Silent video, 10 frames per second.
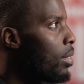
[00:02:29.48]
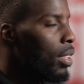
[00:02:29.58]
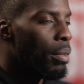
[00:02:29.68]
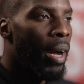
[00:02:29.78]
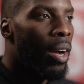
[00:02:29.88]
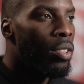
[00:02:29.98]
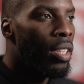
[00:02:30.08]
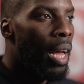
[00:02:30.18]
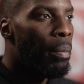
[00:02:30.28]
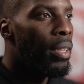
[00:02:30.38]
smiles
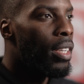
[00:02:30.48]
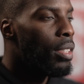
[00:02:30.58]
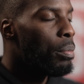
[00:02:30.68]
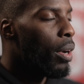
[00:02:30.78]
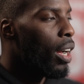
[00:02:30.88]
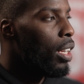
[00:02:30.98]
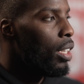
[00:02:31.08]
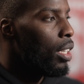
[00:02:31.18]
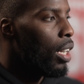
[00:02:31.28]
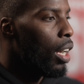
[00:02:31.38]
and happiness. But
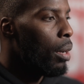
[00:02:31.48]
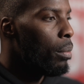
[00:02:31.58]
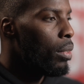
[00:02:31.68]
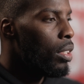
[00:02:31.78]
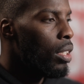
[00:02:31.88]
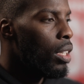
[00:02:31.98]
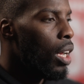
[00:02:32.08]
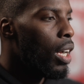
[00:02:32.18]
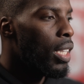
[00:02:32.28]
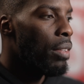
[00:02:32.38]

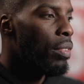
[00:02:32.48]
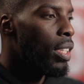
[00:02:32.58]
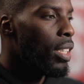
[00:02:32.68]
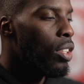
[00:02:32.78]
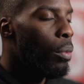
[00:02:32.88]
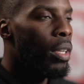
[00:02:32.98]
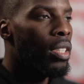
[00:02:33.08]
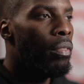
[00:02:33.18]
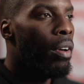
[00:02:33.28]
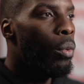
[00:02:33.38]
no, because I think there's so much
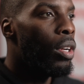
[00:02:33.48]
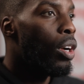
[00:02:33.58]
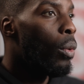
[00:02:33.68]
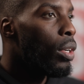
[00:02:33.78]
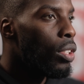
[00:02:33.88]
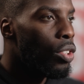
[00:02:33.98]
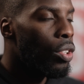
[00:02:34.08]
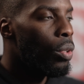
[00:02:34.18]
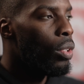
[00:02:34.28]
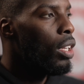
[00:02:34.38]
stuff I want to go on and
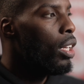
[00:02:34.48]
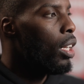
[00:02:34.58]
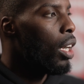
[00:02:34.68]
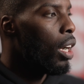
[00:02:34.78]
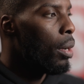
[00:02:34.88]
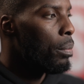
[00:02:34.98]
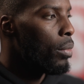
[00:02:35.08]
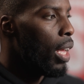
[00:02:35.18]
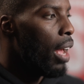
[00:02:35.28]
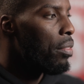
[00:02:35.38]
do.
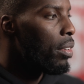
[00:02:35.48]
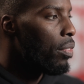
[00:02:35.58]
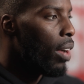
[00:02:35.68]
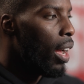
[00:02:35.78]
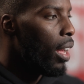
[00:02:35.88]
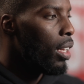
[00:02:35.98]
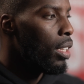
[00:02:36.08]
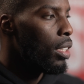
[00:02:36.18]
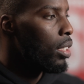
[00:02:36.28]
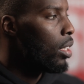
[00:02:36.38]
Every fight,
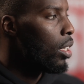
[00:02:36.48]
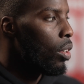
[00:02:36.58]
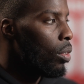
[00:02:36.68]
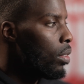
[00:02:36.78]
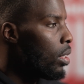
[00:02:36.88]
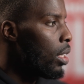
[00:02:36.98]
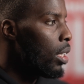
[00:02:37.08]
you know,